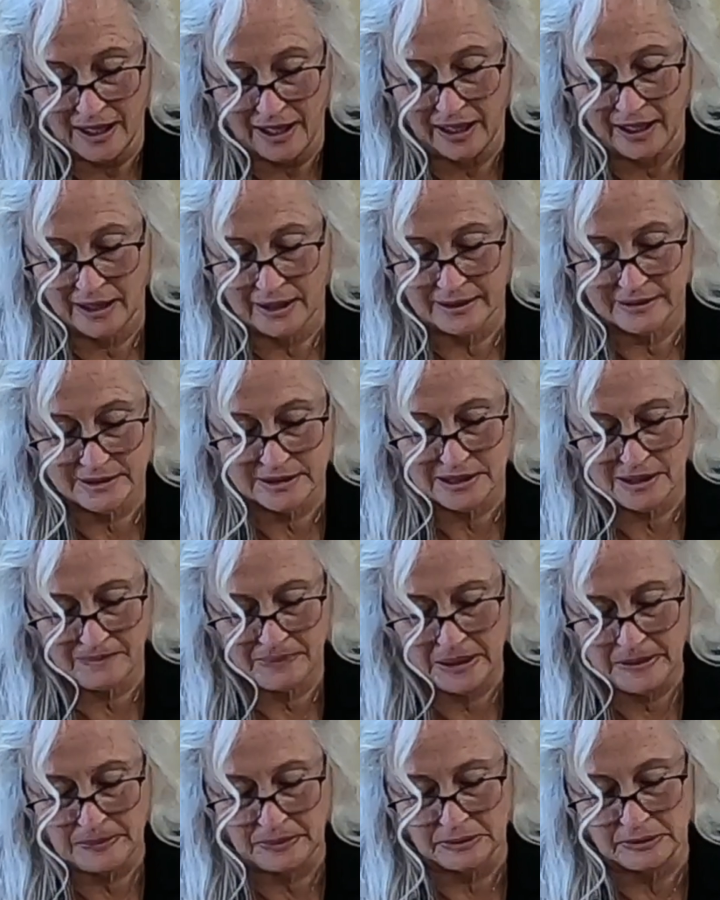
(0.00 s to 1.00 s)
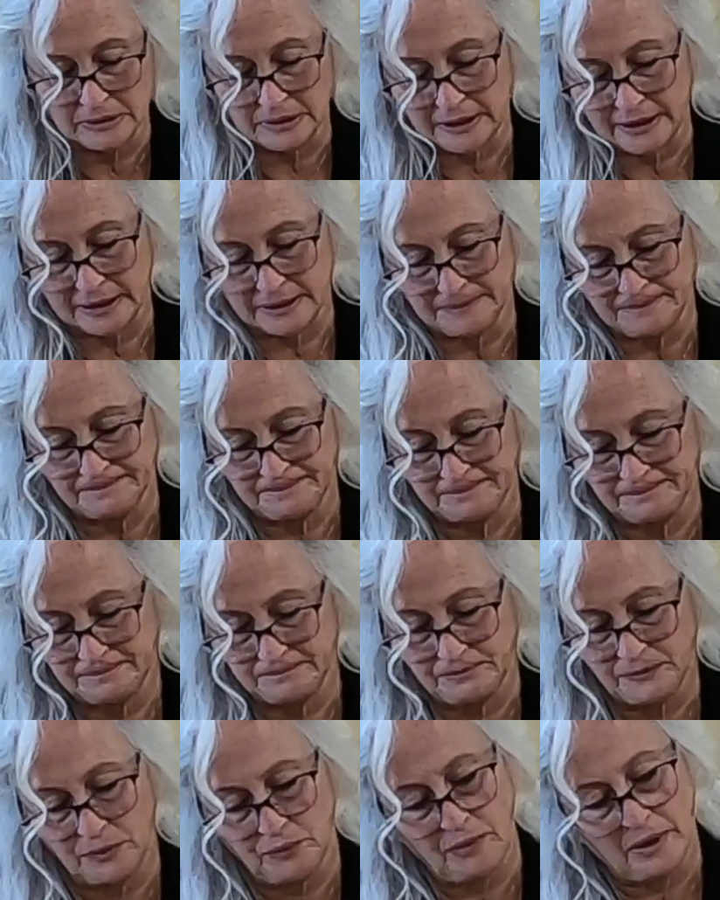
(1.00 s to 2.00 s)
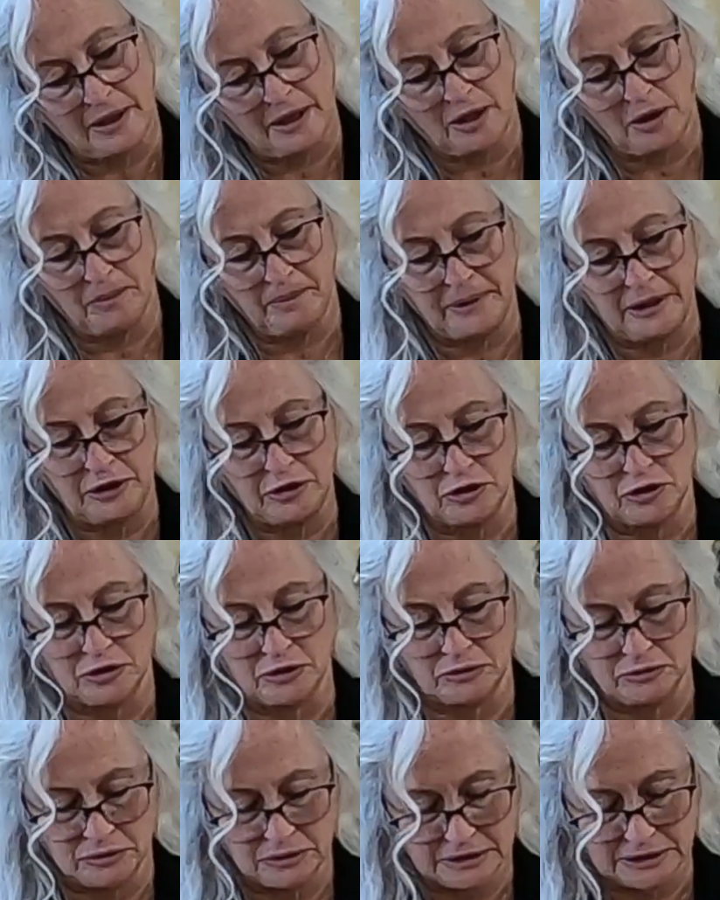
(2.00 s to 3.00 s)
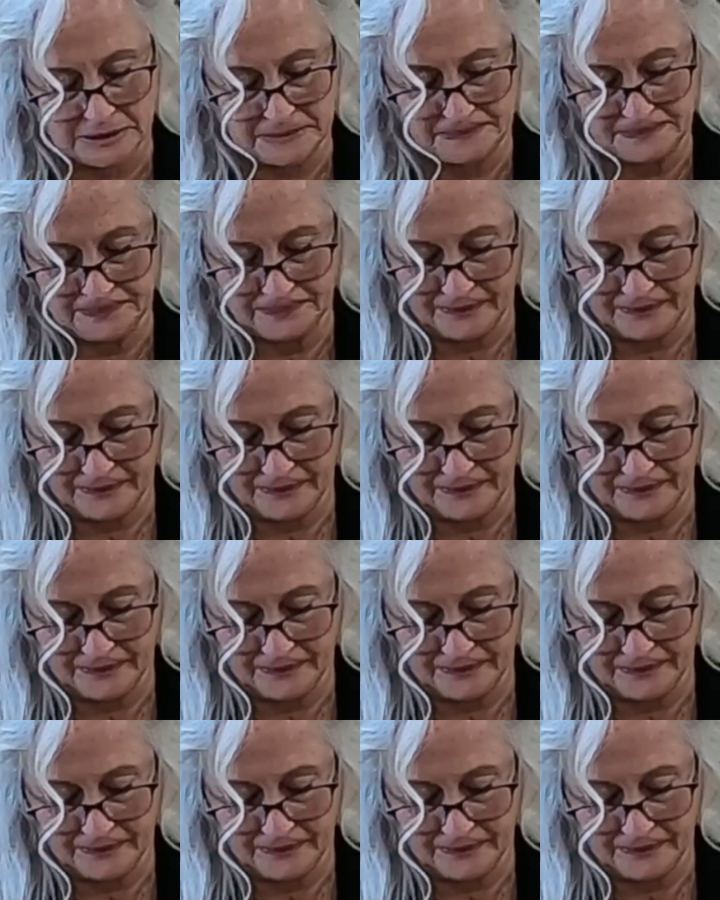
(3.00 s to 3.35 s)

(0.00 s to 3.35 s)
And some people are like, red jalapenos?